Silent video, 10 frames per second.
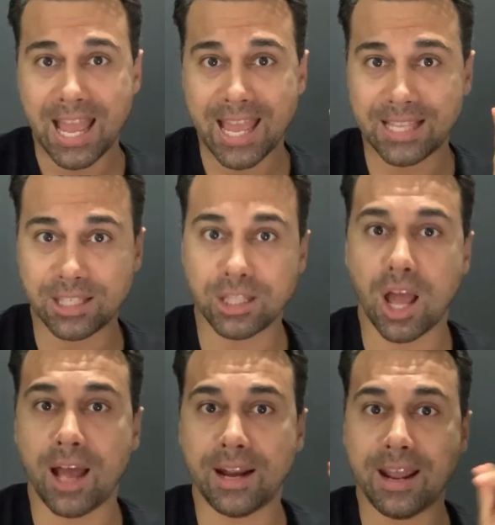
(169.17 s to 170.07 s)
it's
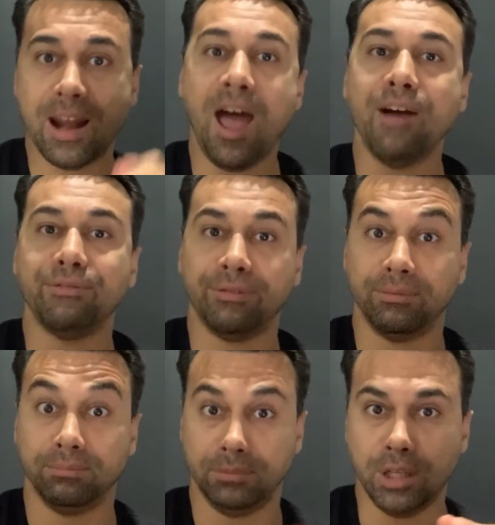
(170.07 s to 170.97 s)
not enough.
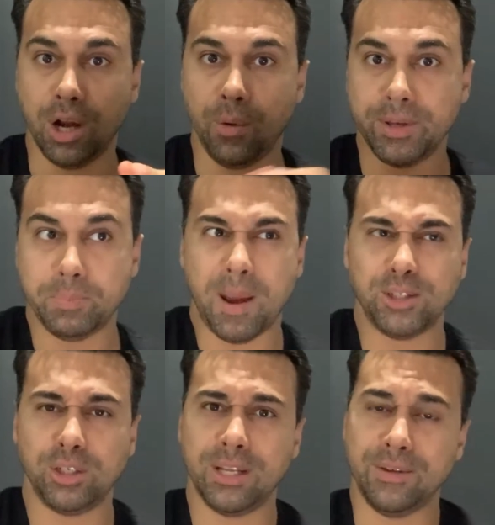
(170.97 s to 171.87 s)

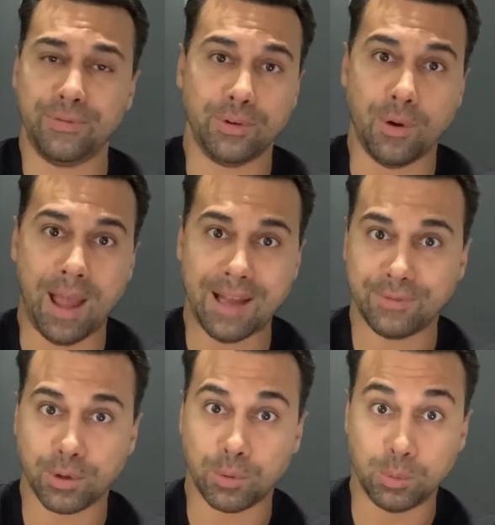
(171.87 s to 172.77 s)
Especially if you don't have a
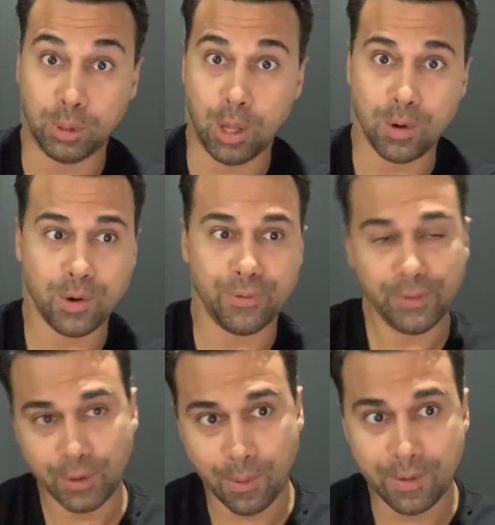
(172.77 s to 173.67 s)
cool logo, if you
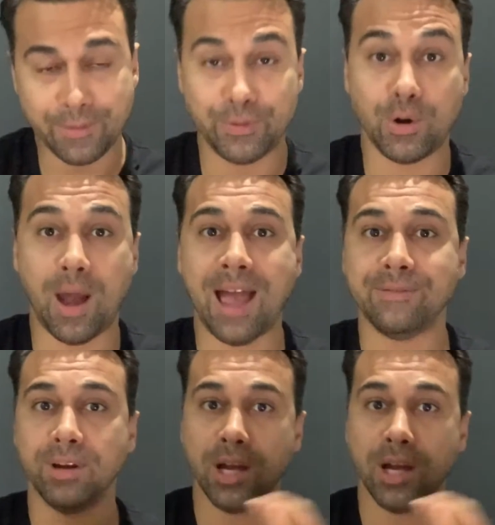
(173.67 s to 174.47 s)
don't have